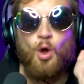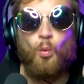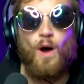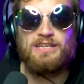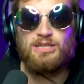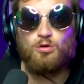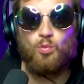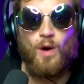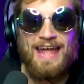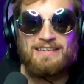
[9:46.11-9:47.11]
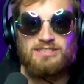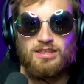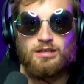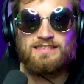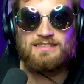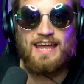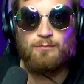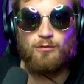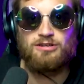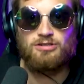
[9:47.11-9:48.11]
when you went to the
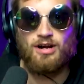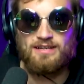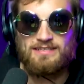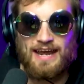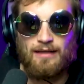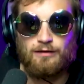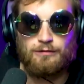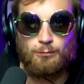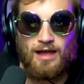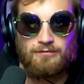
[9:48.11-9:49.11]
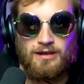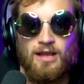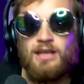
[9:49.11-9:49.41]
same restaurant as Taylor Swift?